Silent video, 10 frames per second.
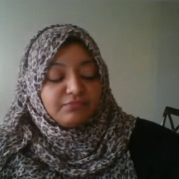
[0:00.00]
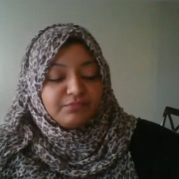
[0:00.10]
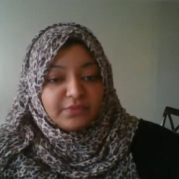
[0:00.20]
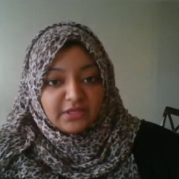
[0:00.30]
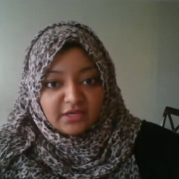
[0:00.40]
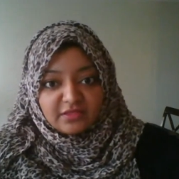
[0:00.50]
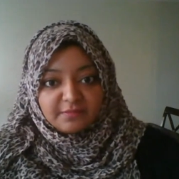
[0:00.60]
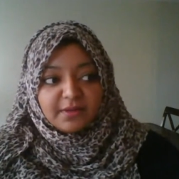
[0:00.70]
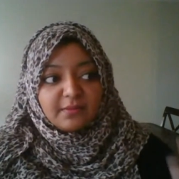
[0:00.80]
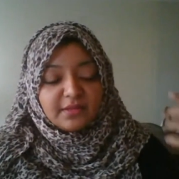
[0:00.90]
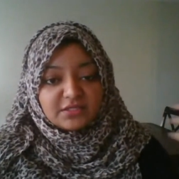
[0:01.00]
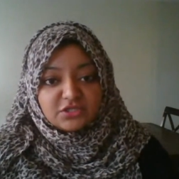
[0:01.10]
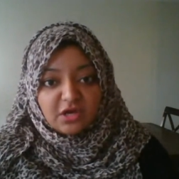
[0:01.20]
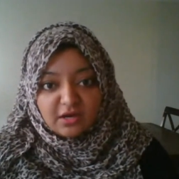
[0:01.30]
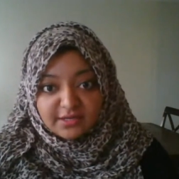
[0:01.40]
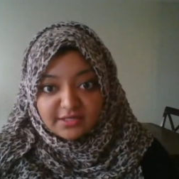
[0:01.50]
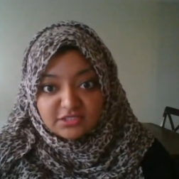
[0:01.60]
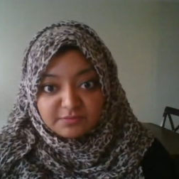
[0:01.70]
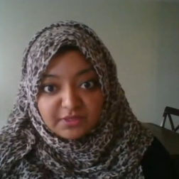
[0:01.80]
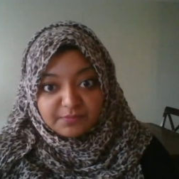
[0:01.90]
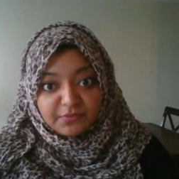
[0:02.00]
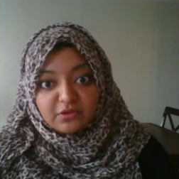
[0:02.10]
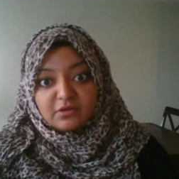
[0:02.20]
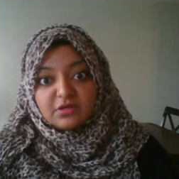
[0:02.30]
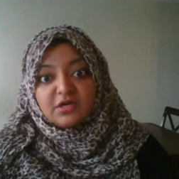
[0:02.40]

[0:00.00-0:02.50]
being in the public, talking to people,